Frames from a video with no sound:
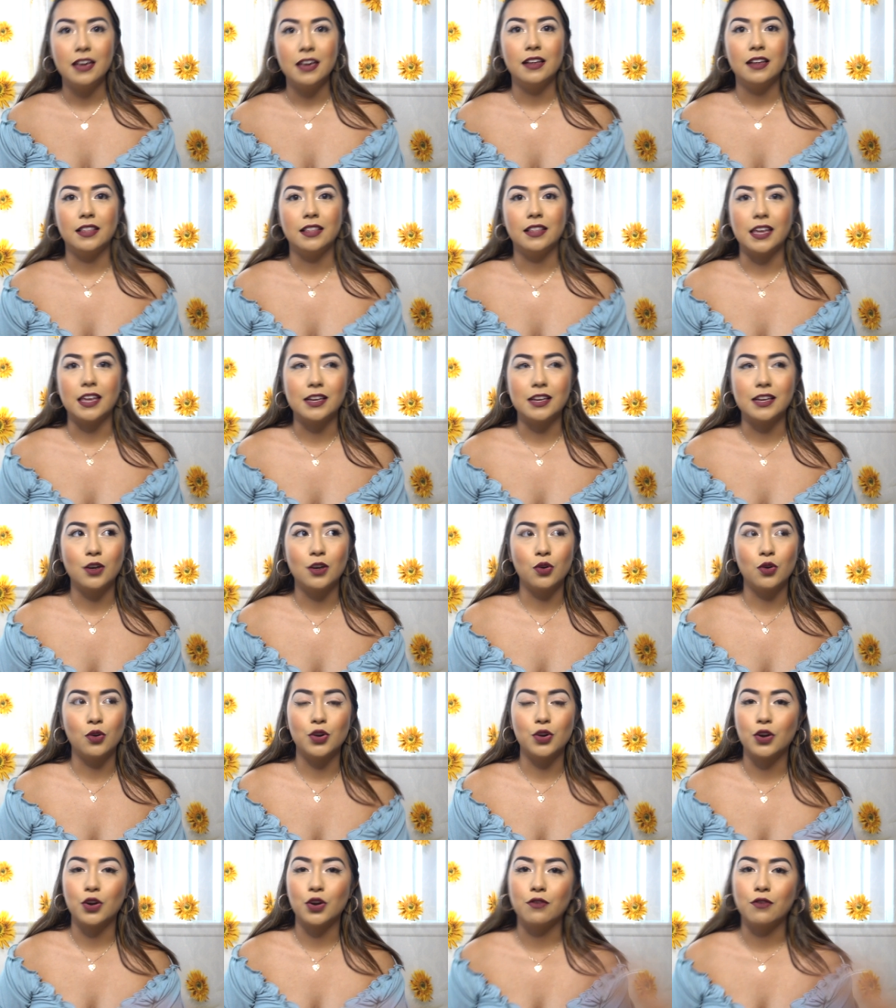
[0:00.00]
like go
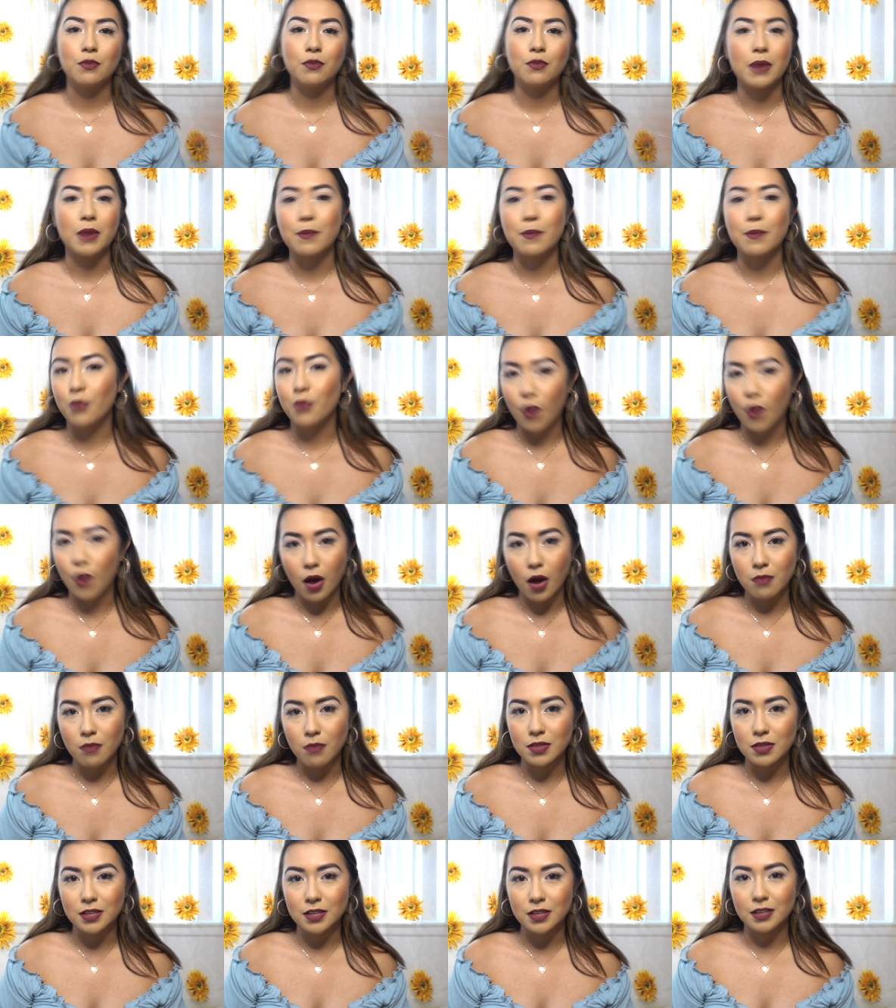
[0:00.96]
to her for my
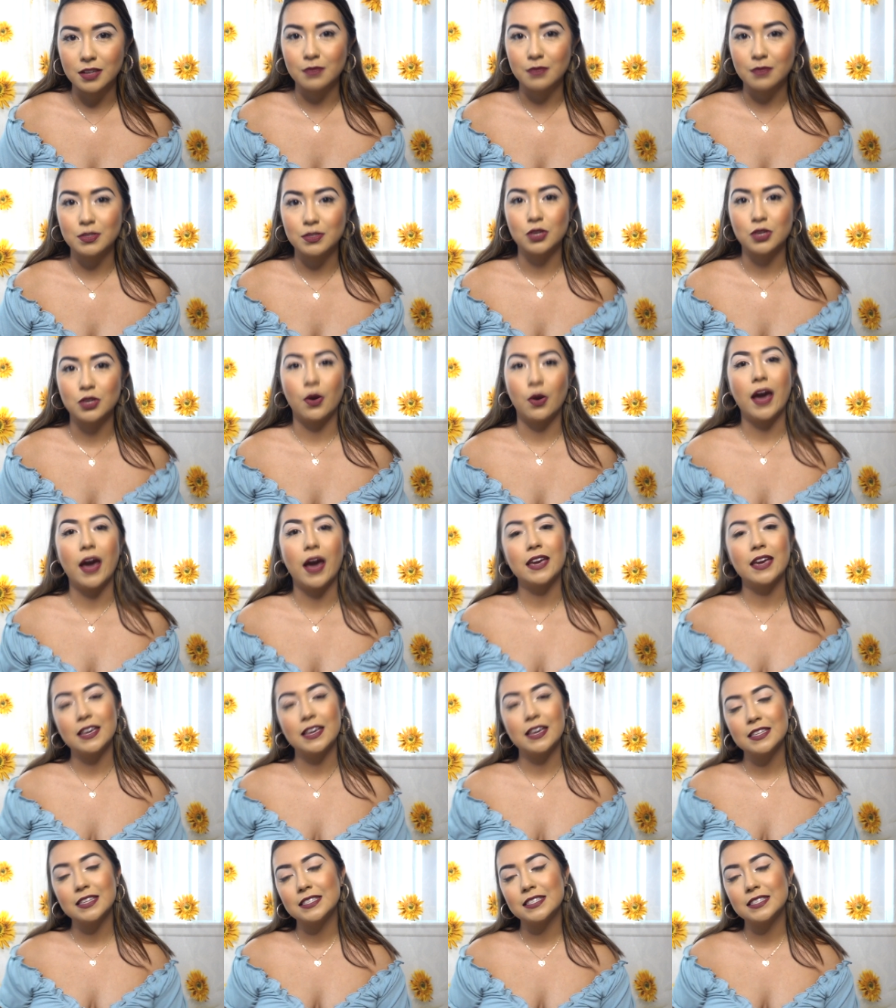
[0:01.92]
problems, so I
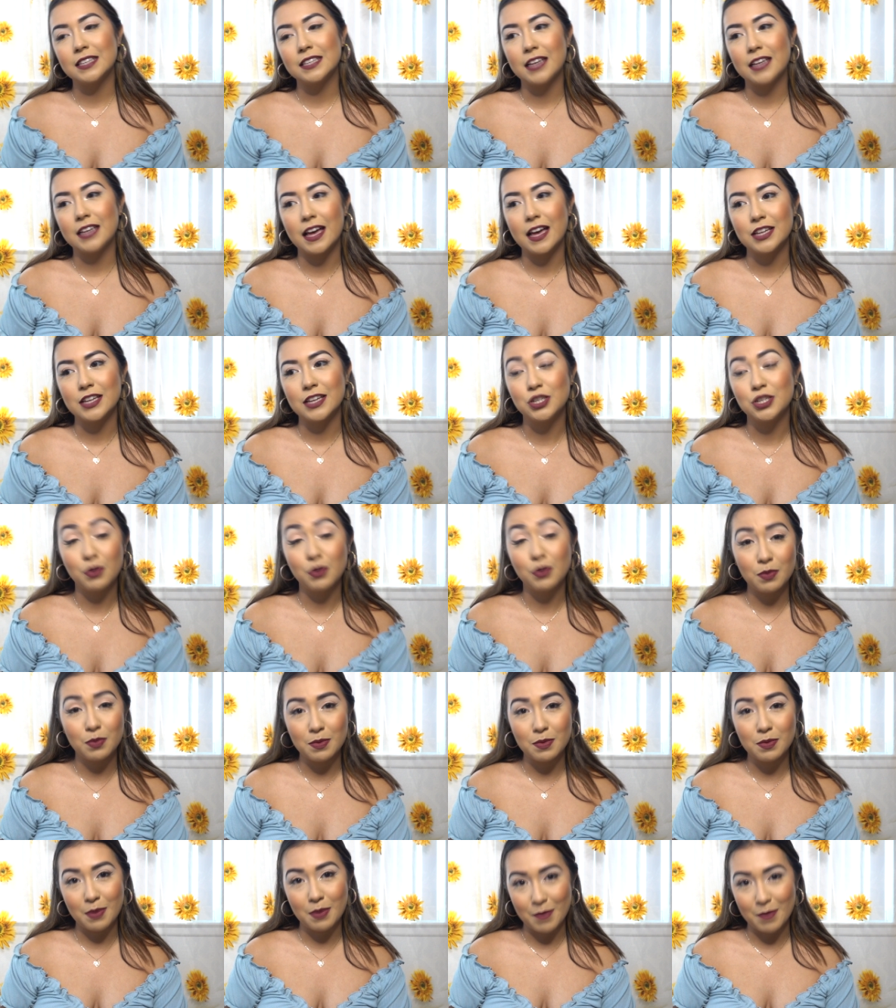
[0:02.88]
guess she would
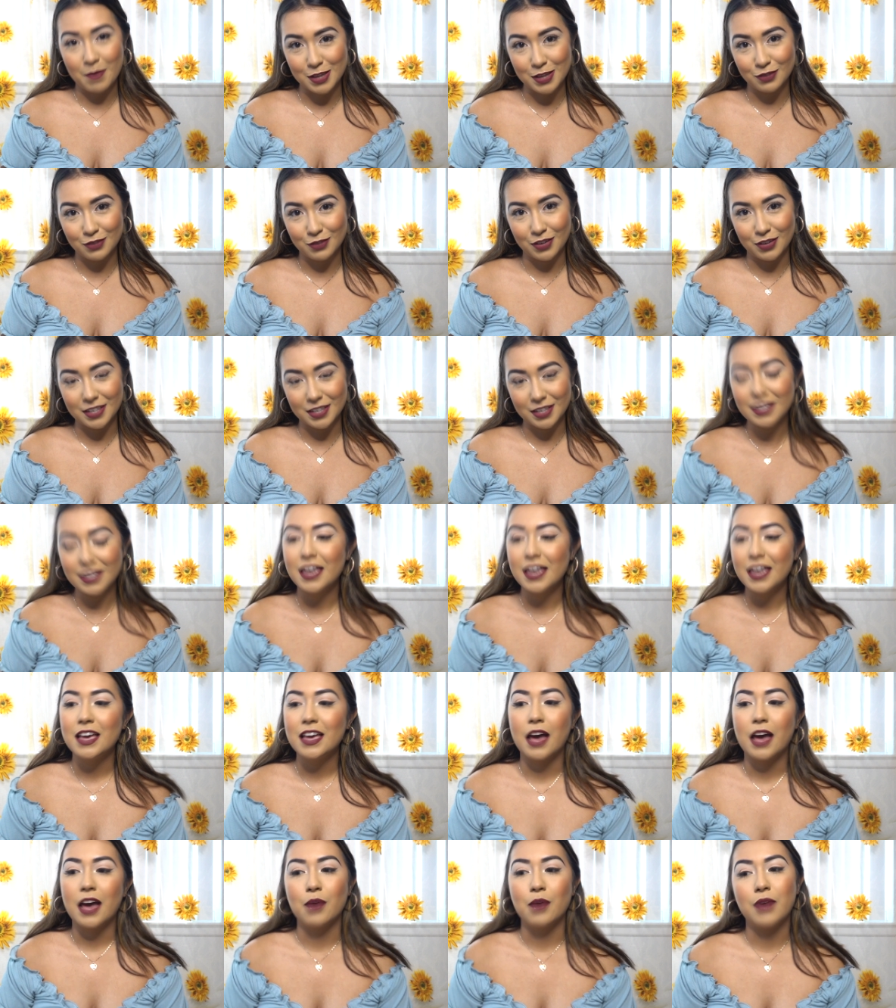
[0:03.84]
be my best friend.
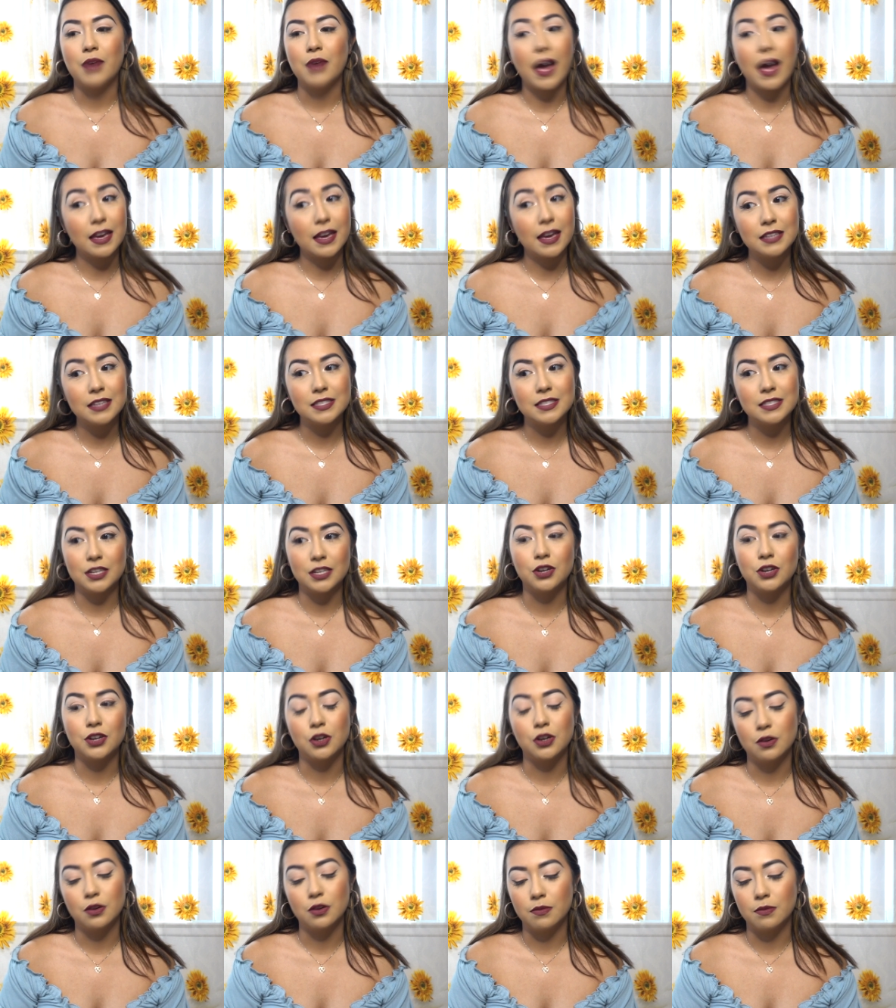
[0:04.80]
I consider
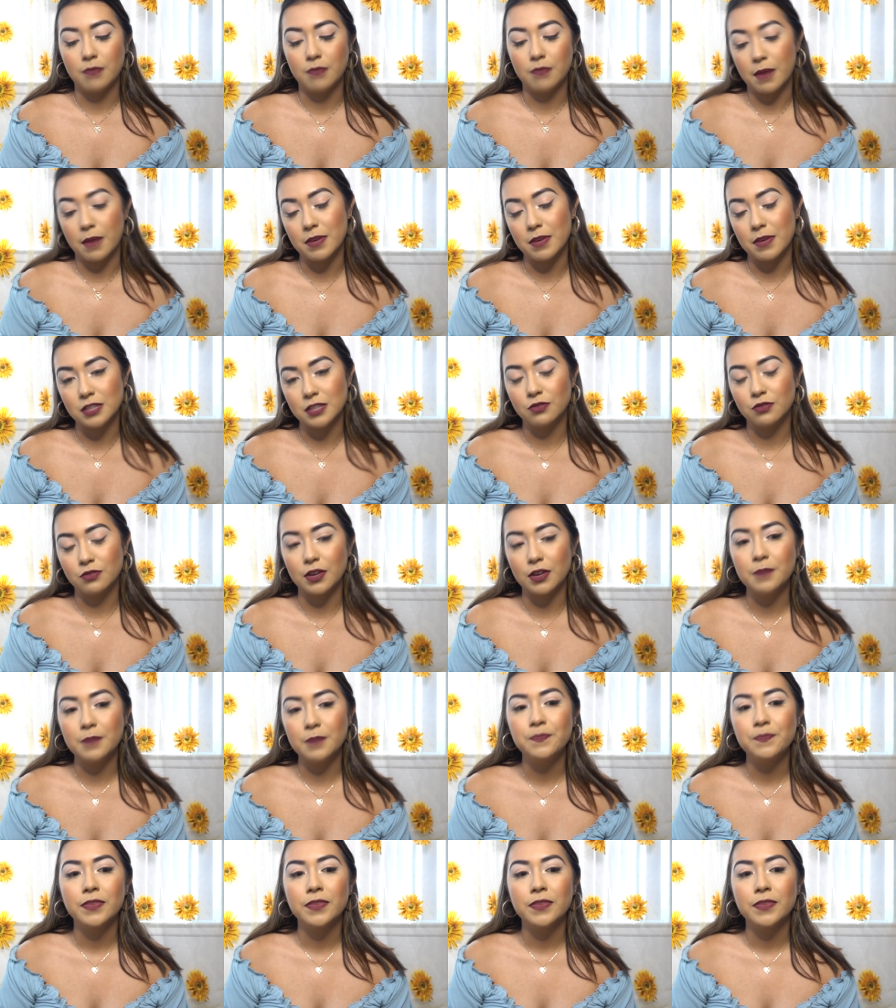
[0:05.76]
her my best friend.